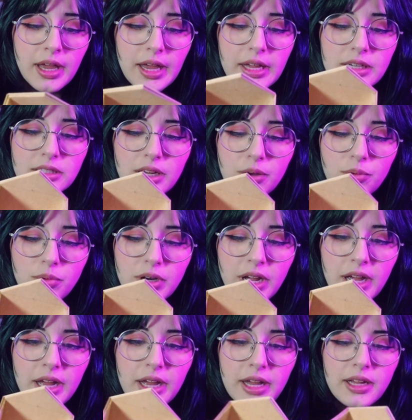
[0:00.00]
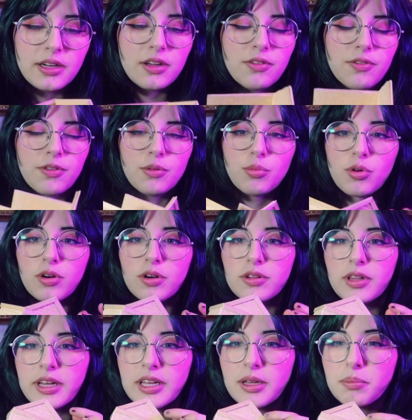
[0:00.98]
and I want to add a few
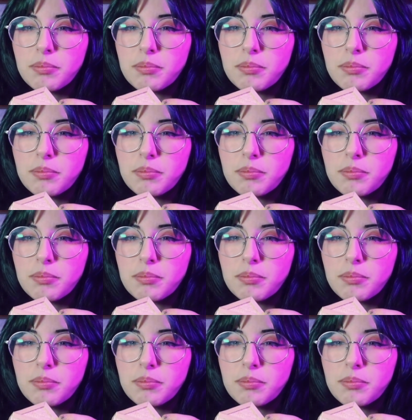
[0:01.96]
more like